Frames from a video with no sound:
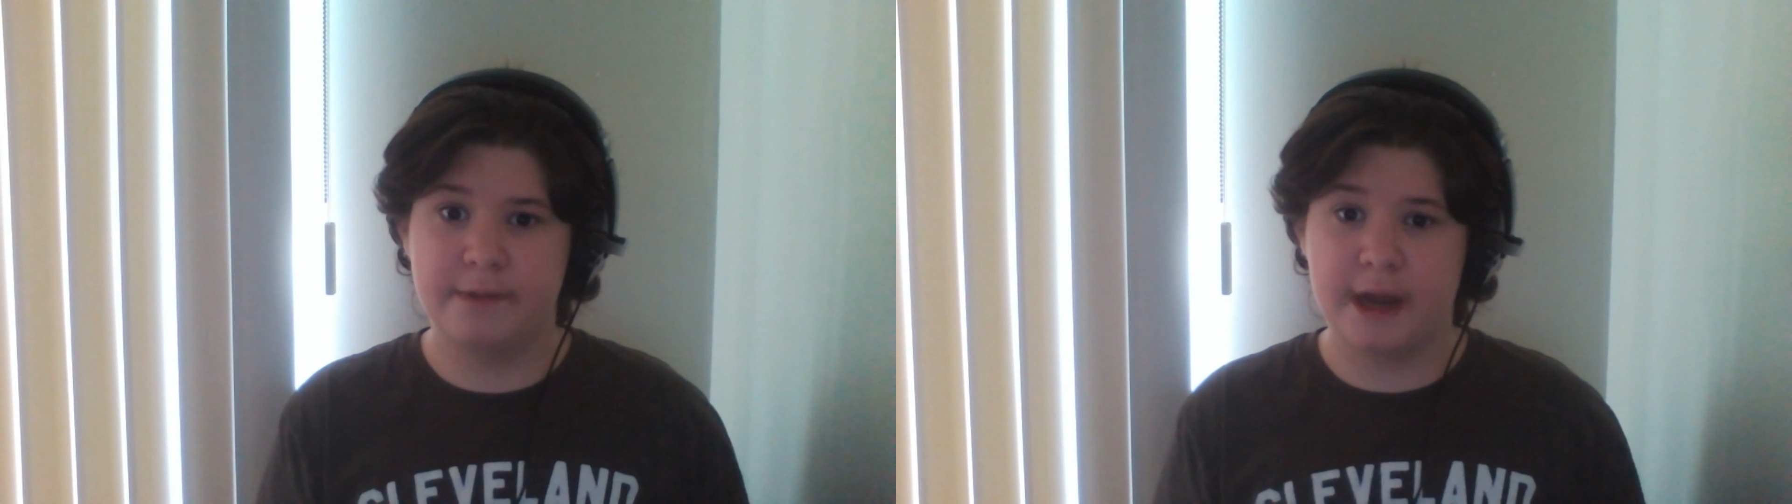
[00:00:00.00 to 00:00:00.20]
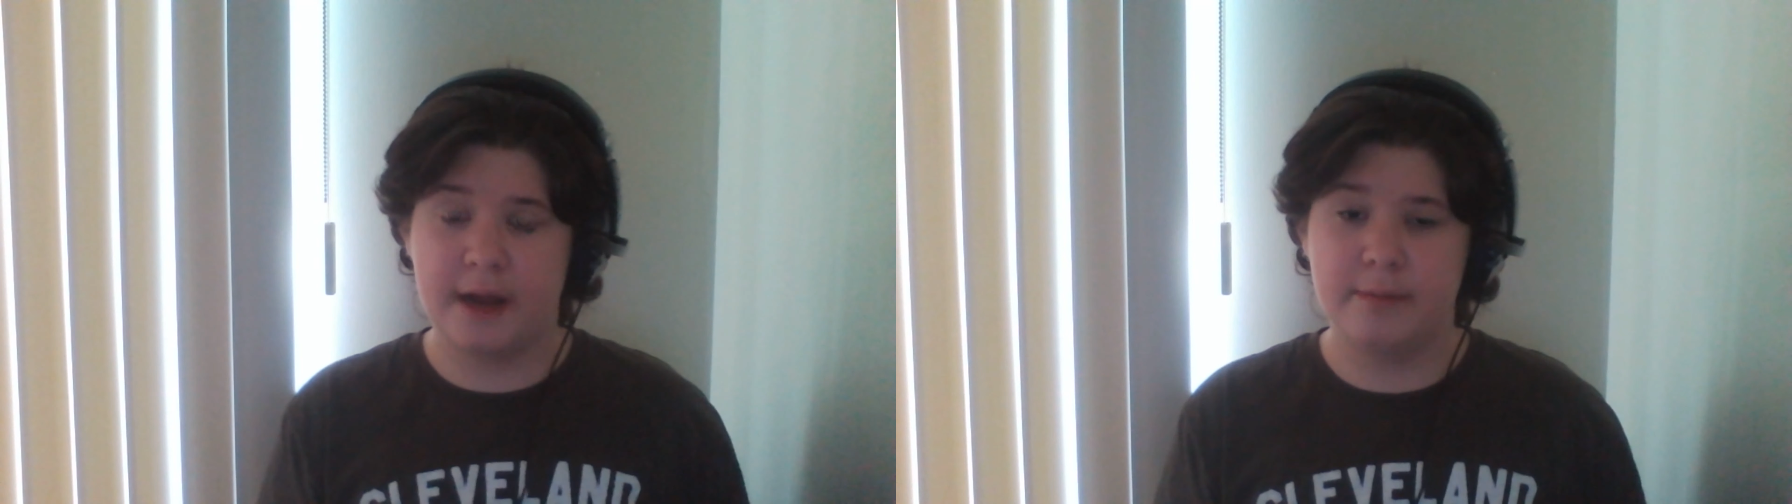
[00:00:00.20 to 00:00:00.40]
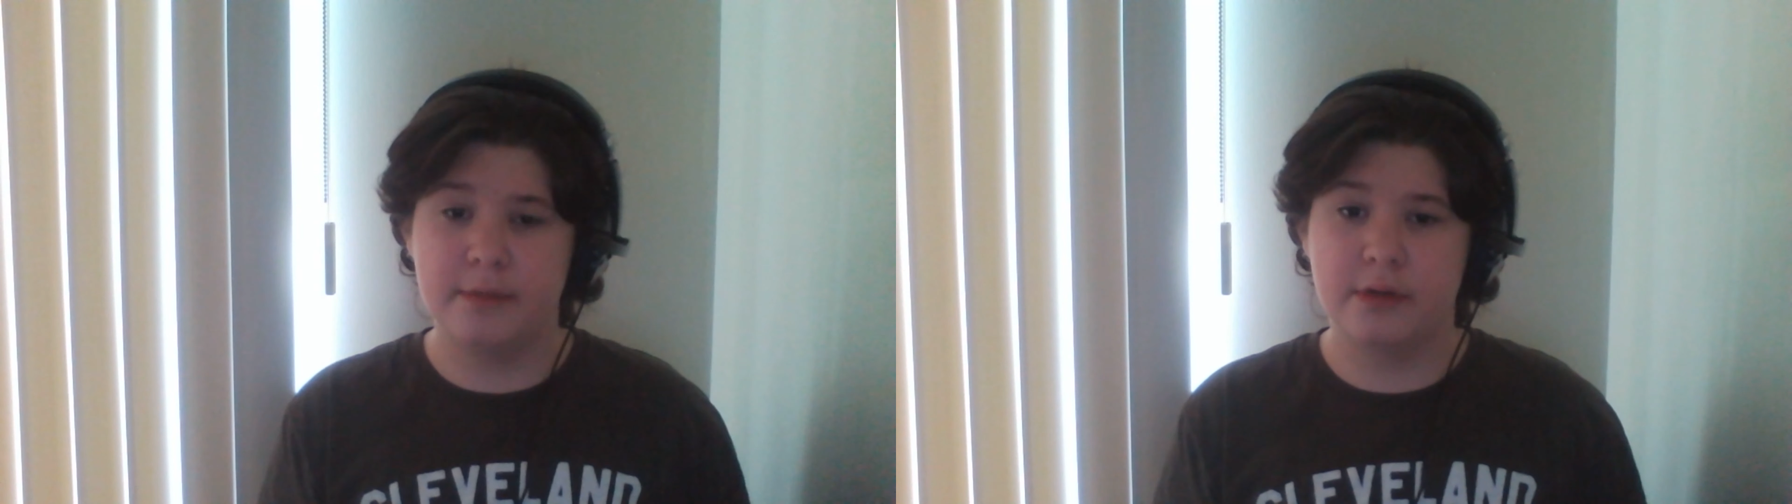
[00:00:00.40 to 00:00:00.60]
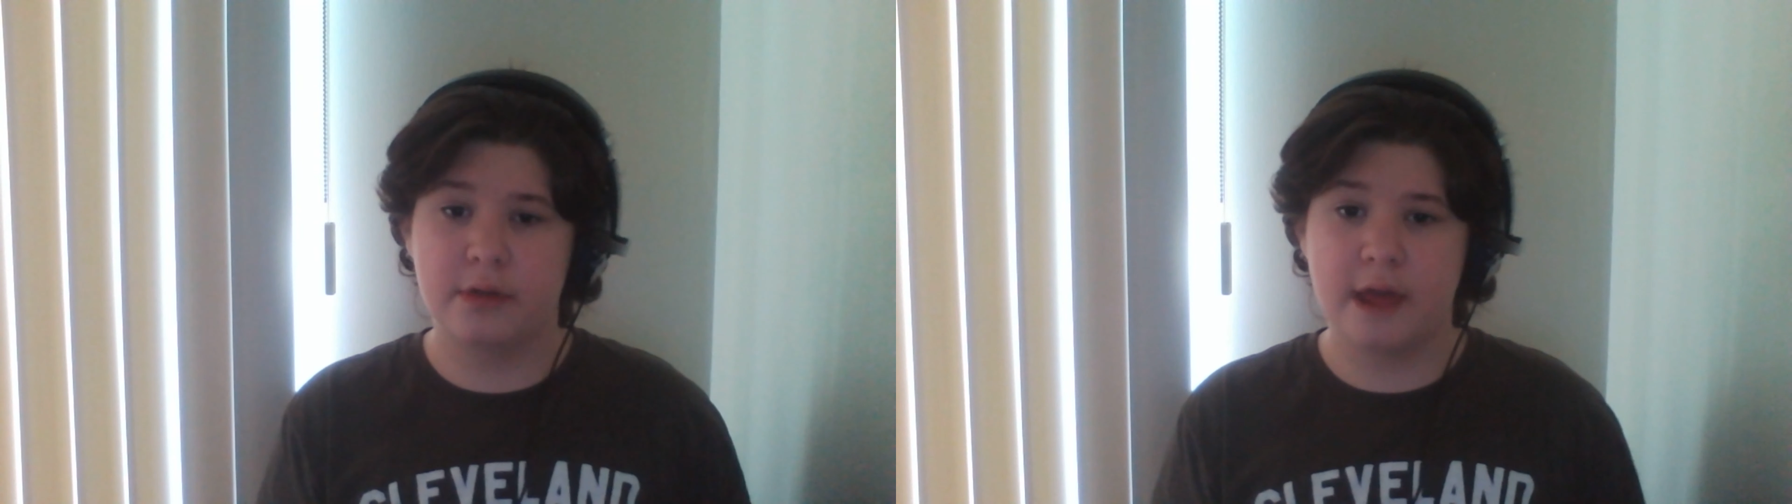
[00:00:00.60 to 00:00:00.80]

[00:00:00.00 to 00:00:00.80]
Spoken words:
comic books